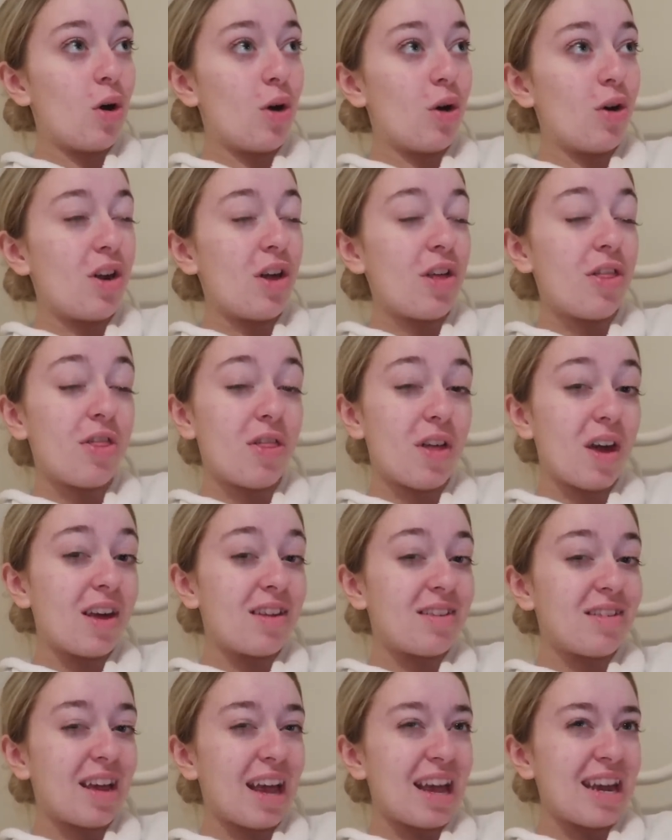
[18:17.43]
on
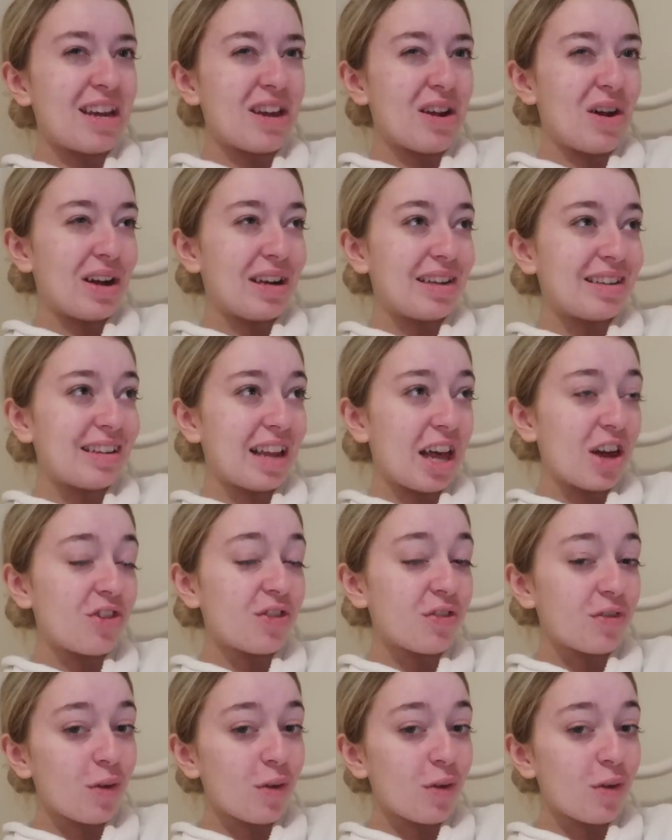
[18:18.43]
Thursday night slash